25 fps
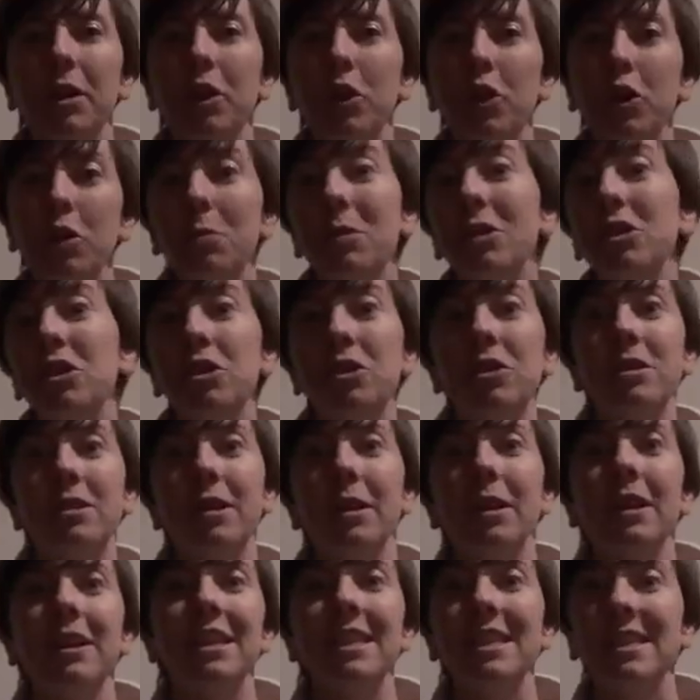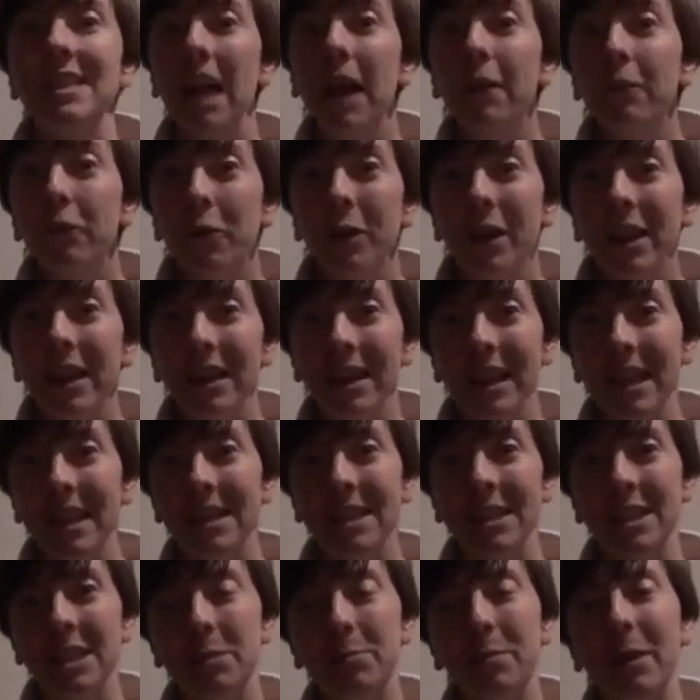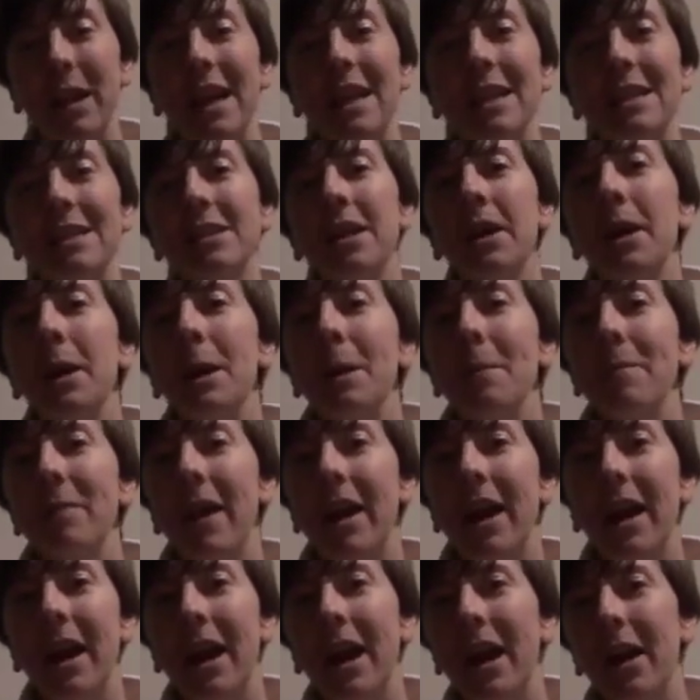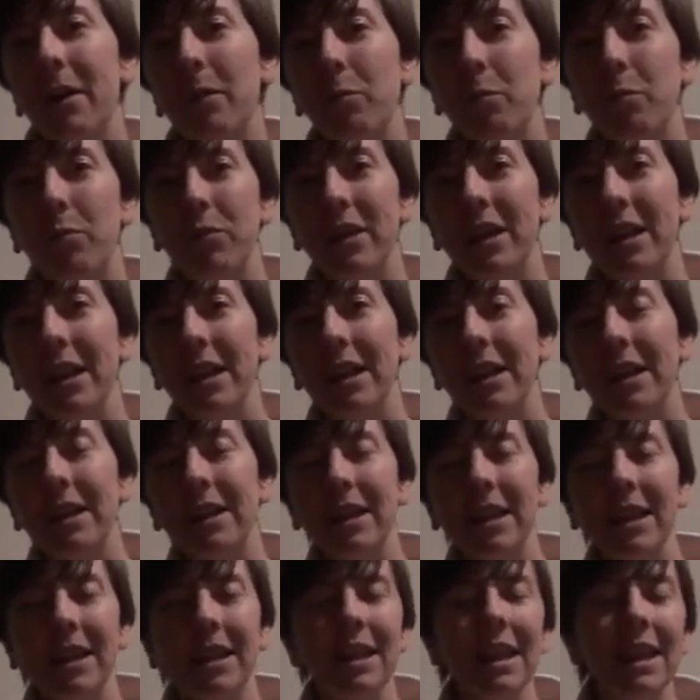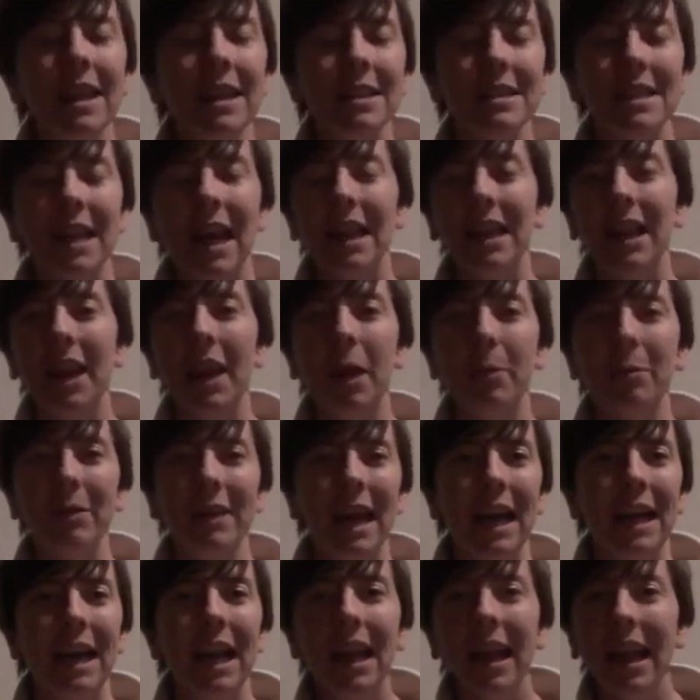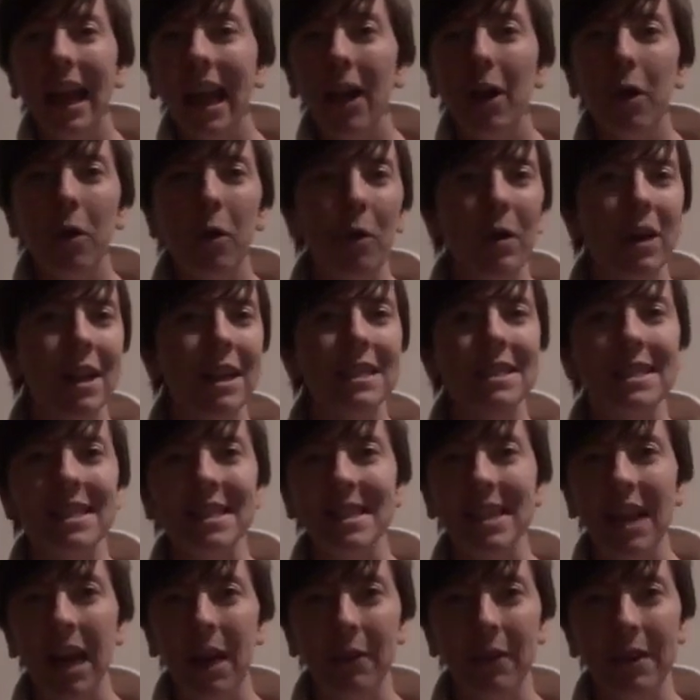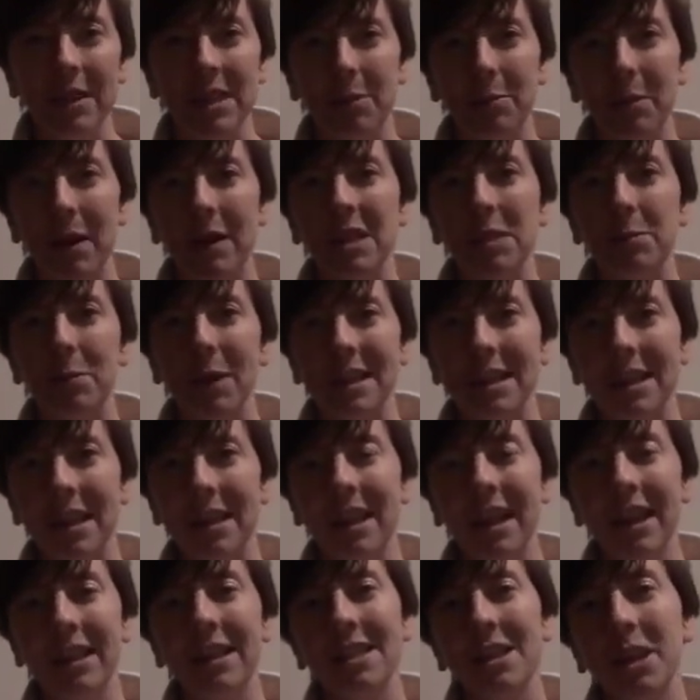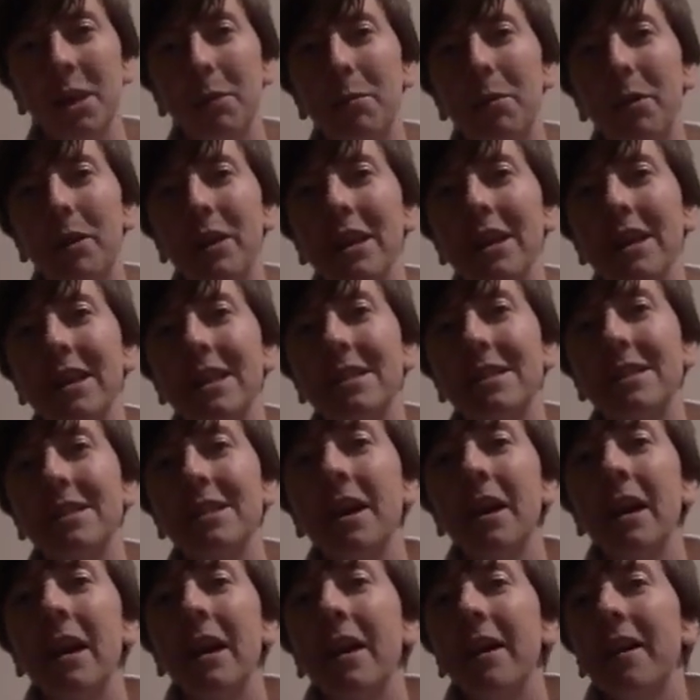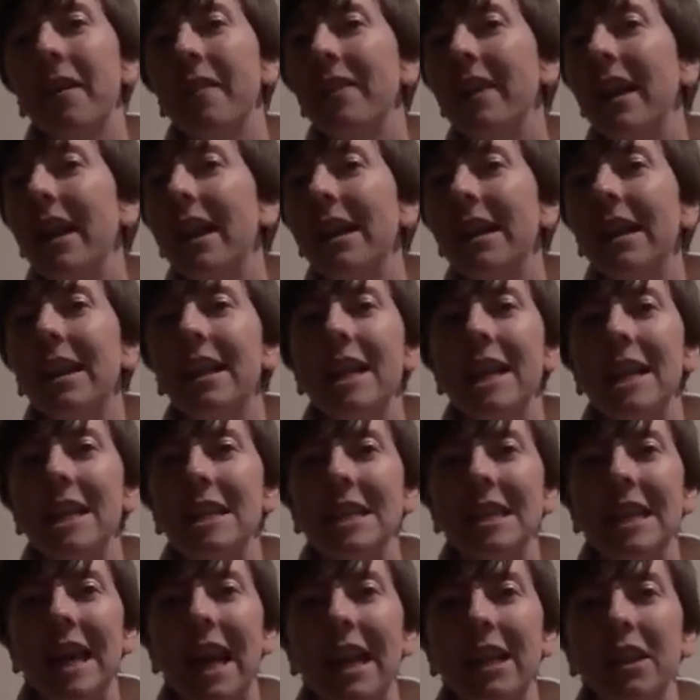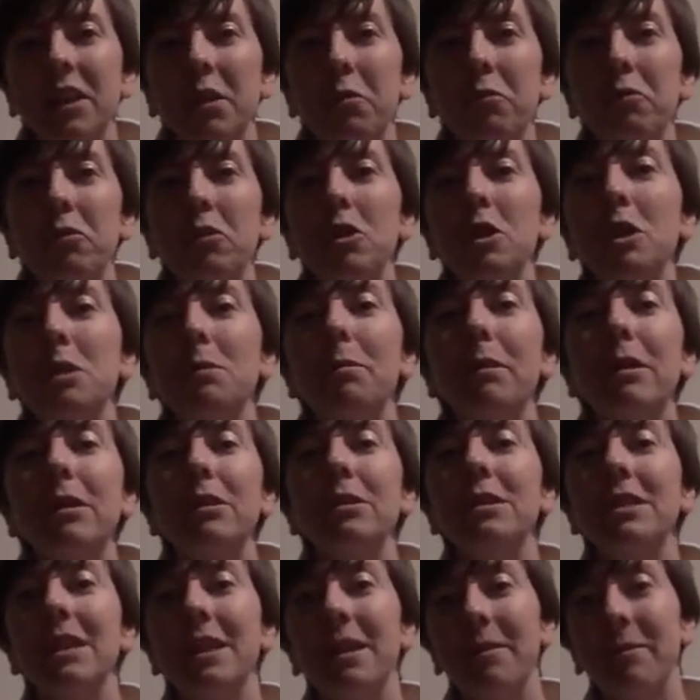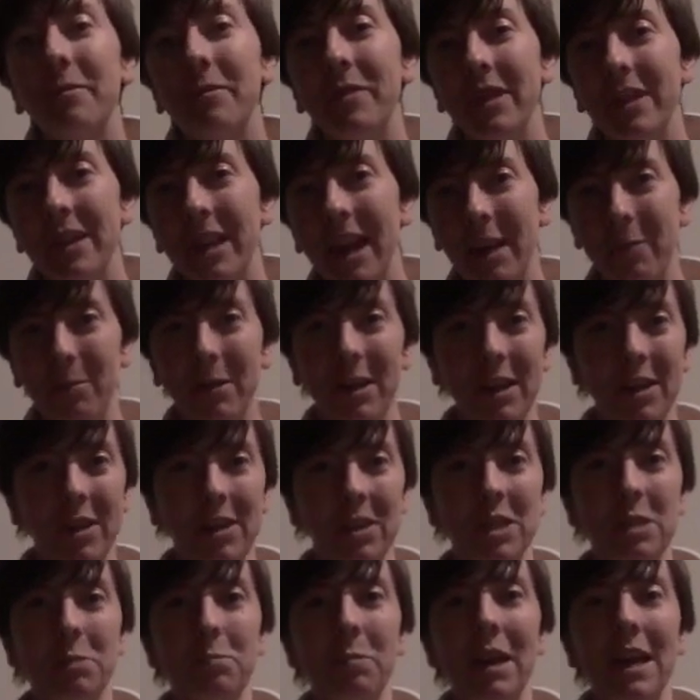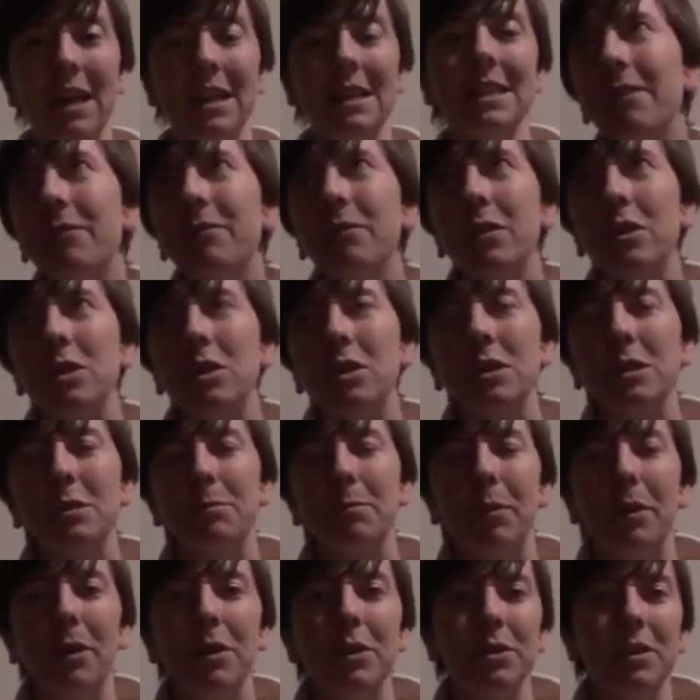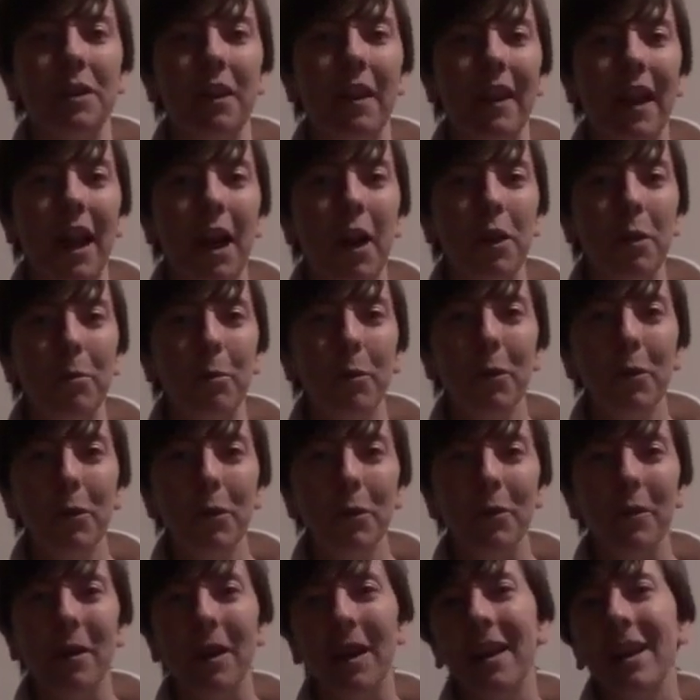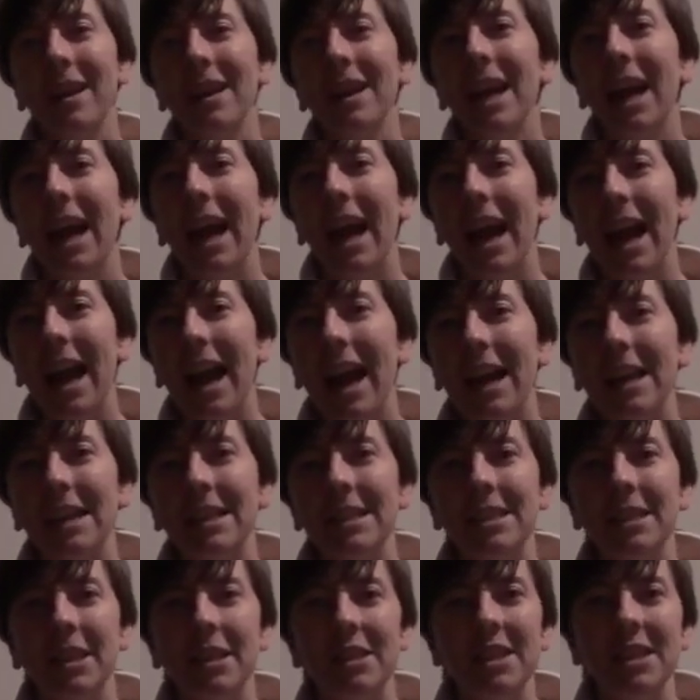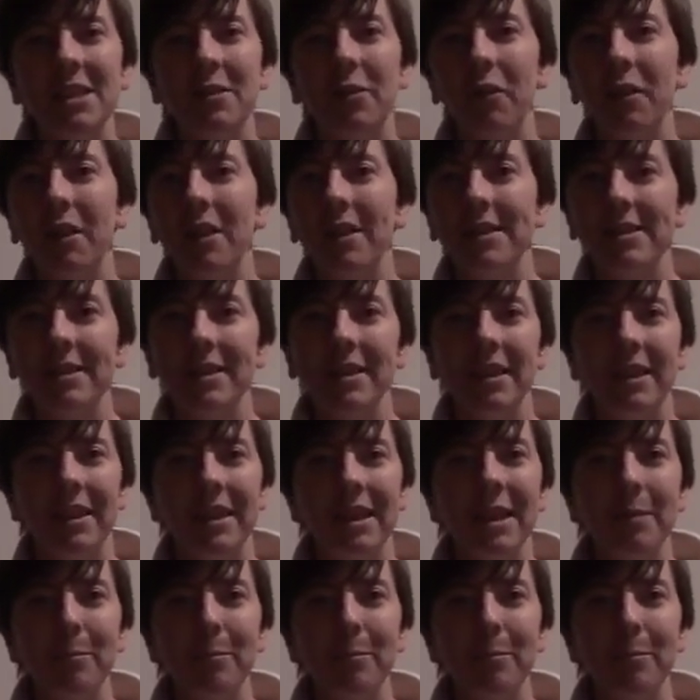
humans discovering things in space. The things that led up Galileo and his discoveries about space, and Nicholas Copernicus. Then things like the first person that went into space, first person to land on the moon, and the